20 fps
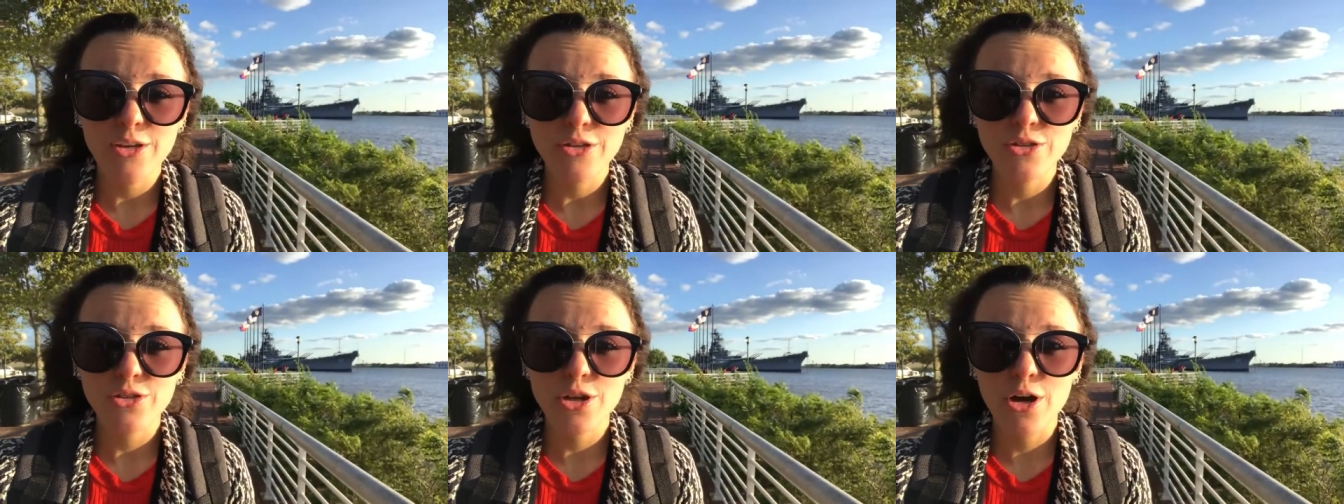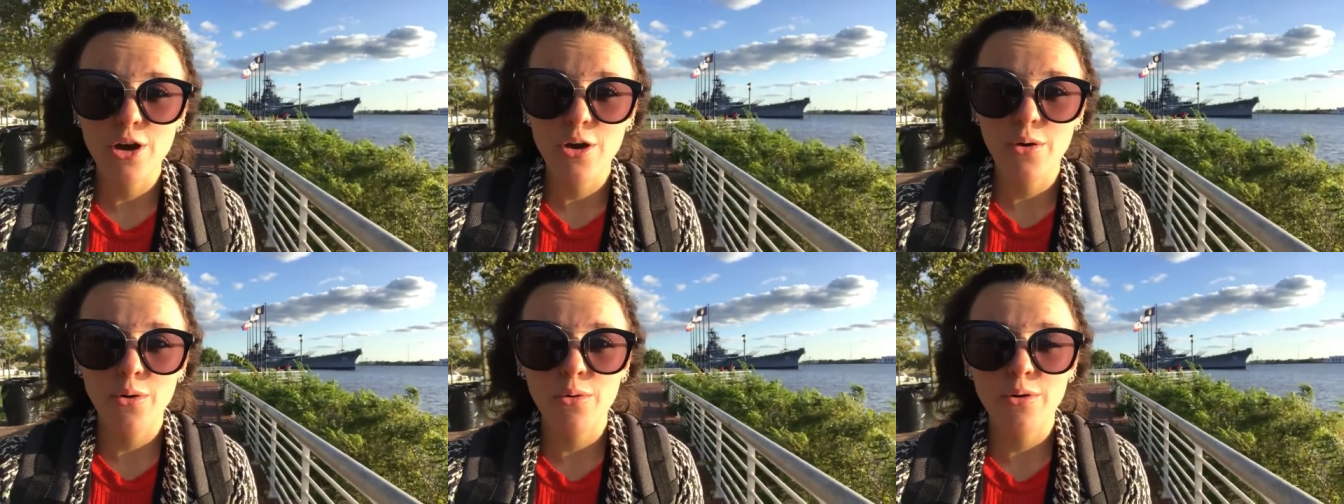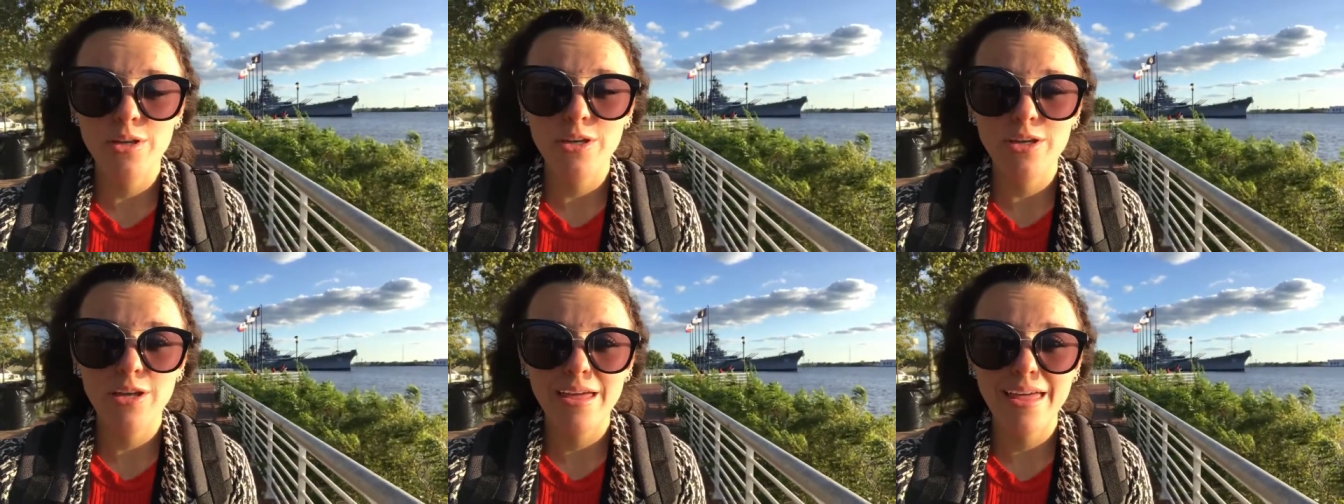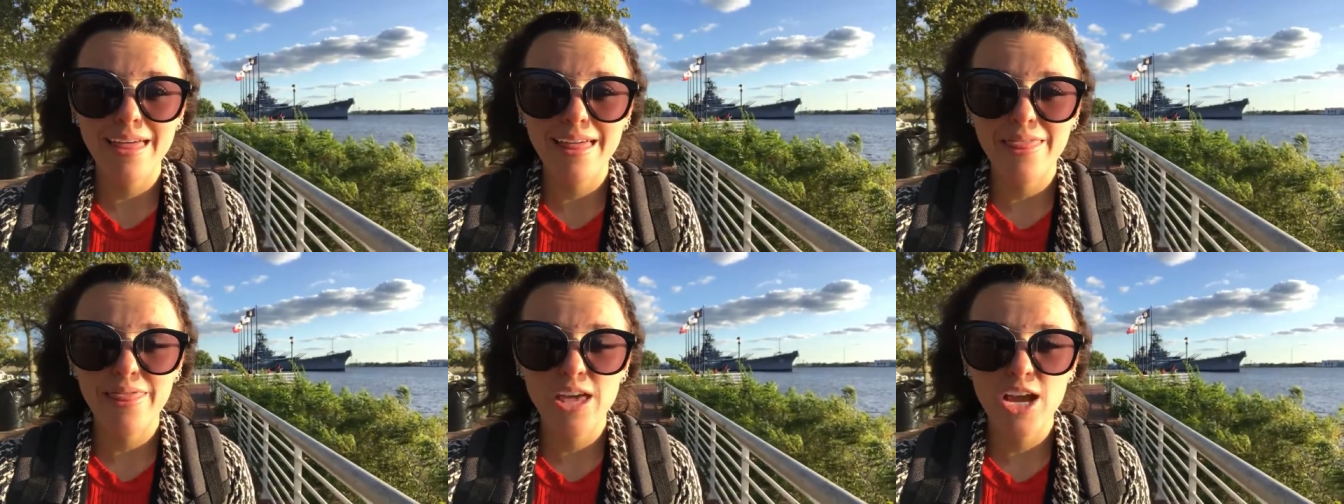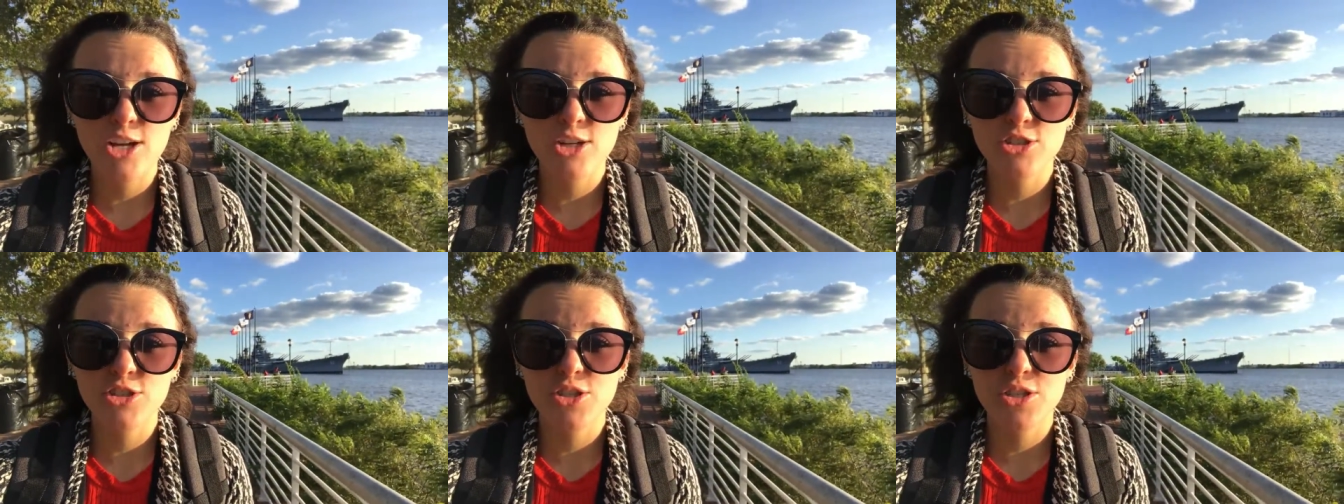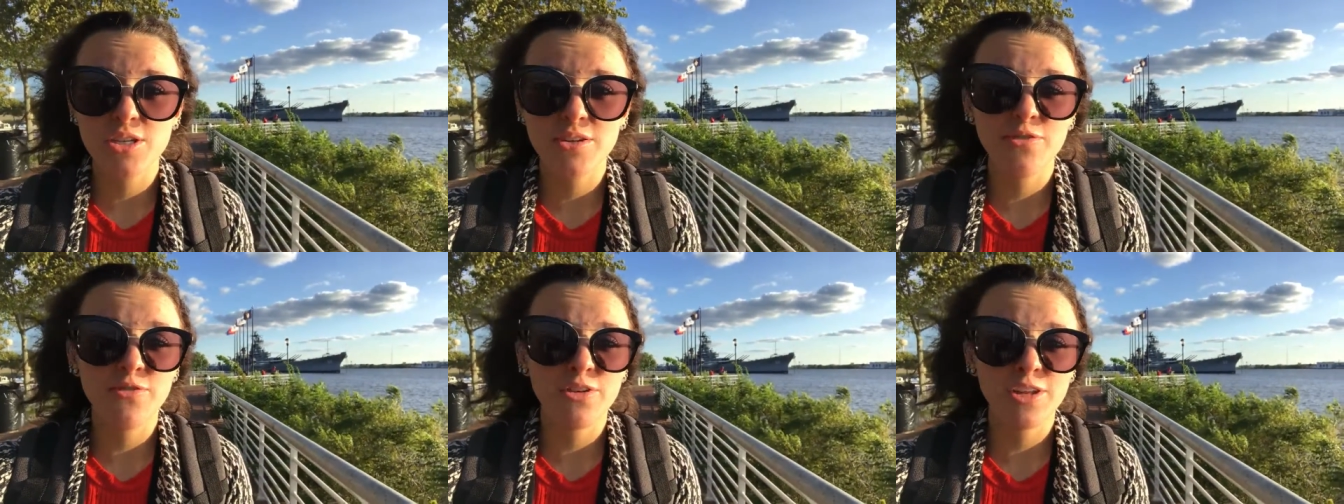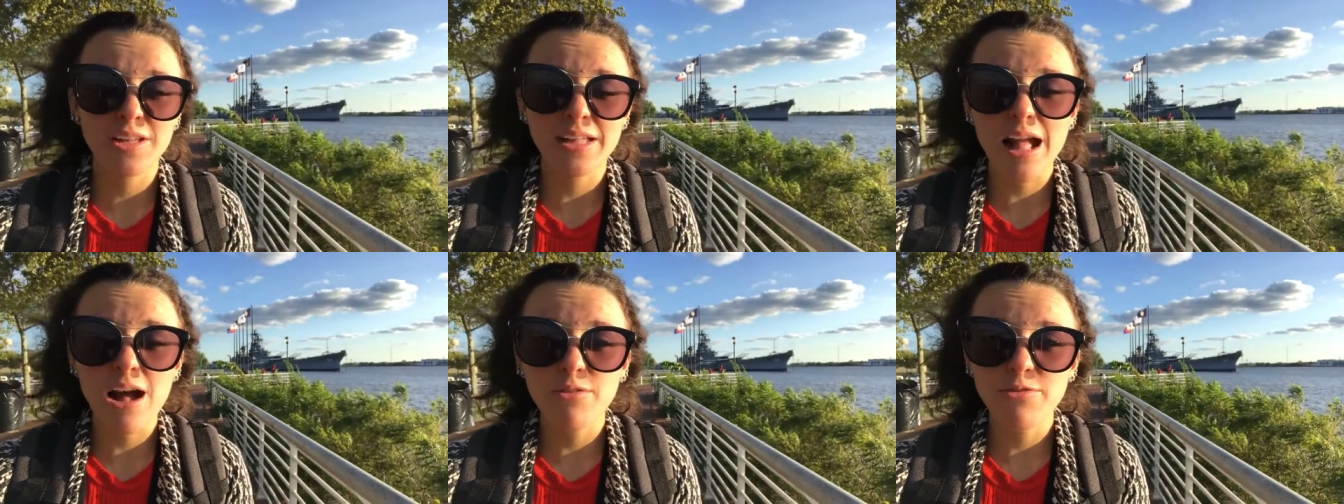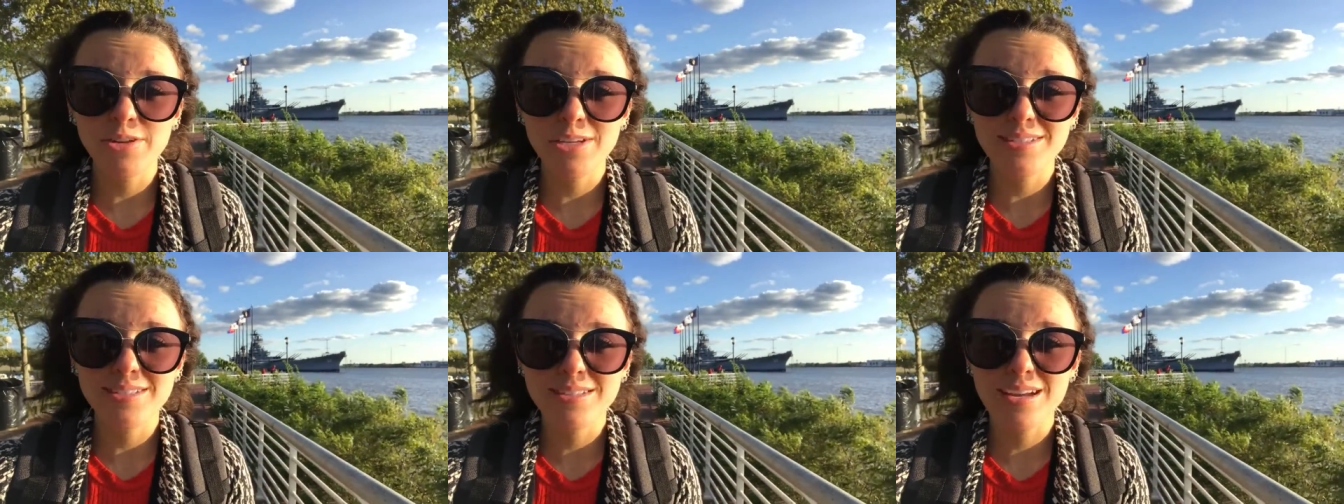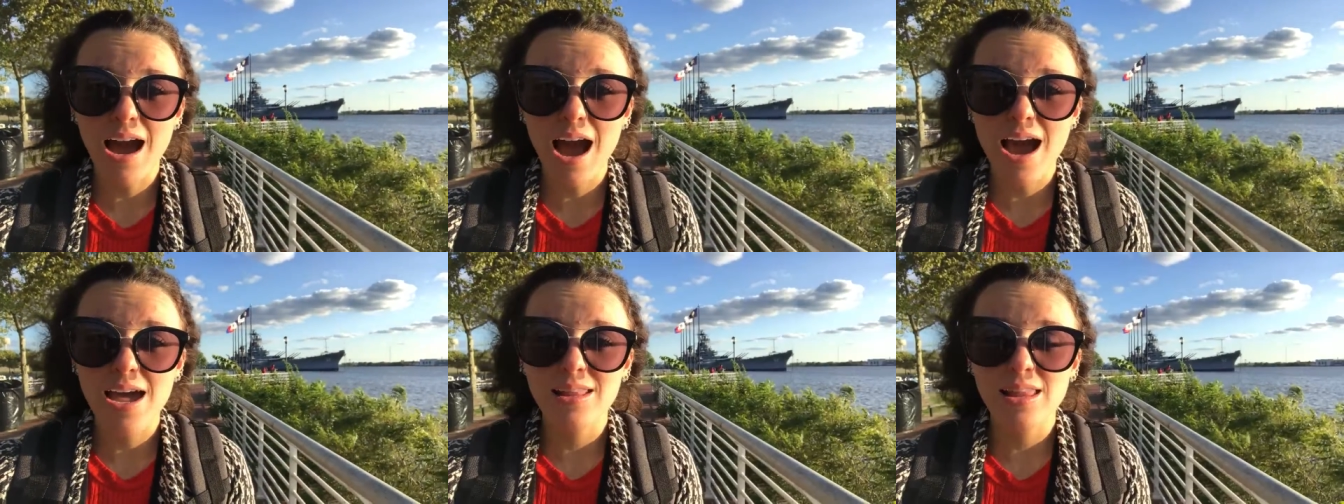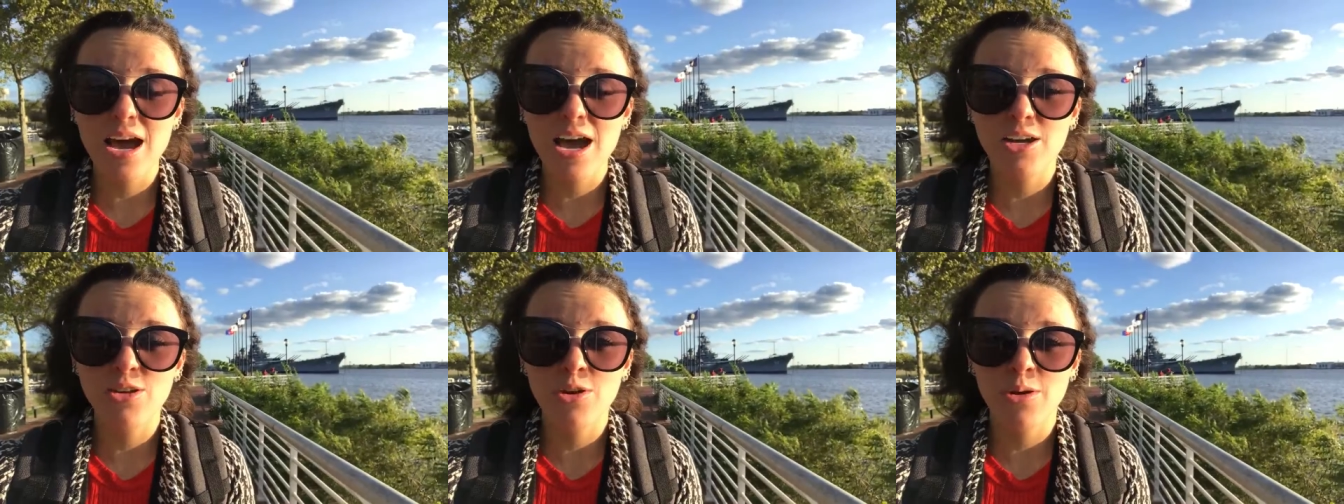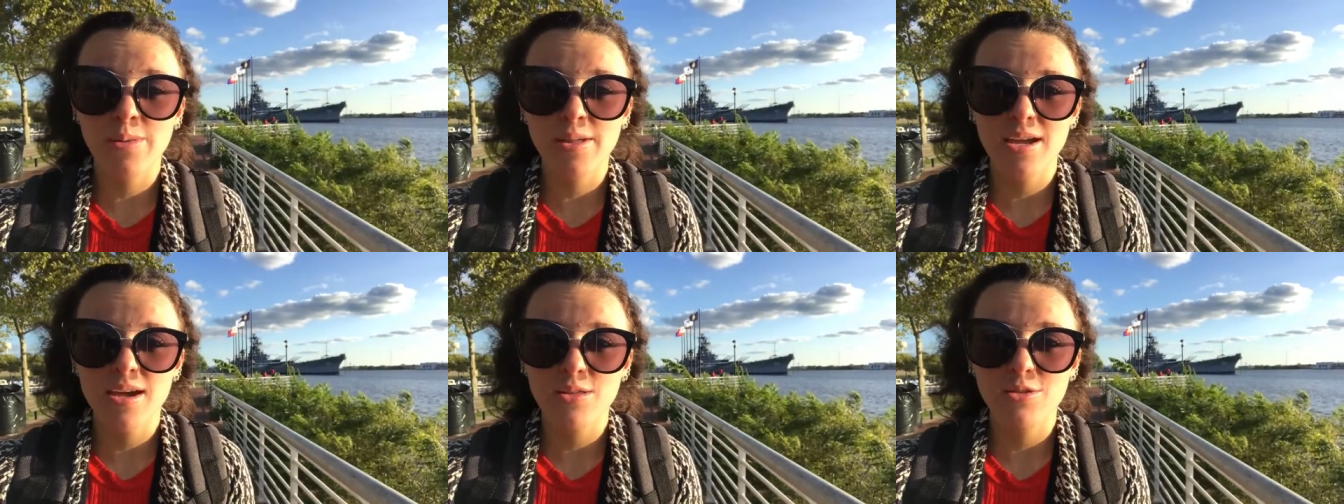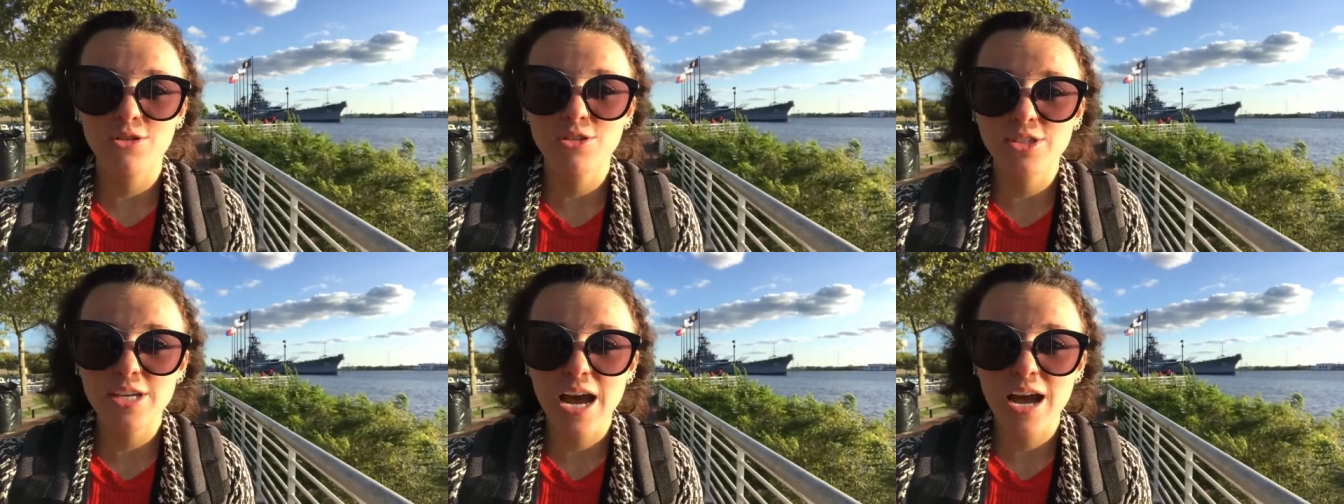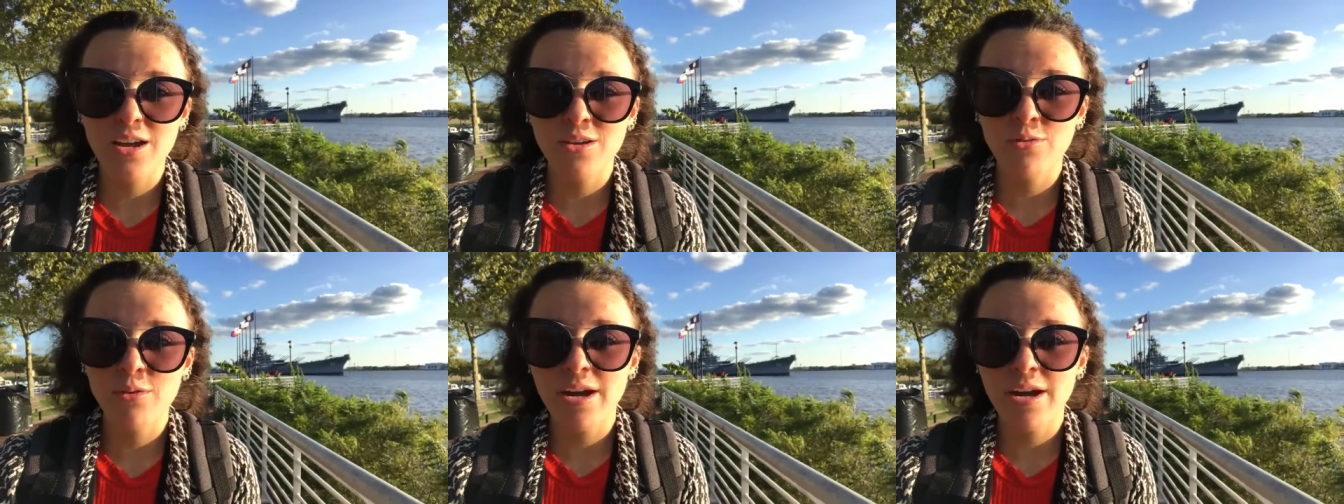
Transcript: So there's the Philadelphia skyline on the other side.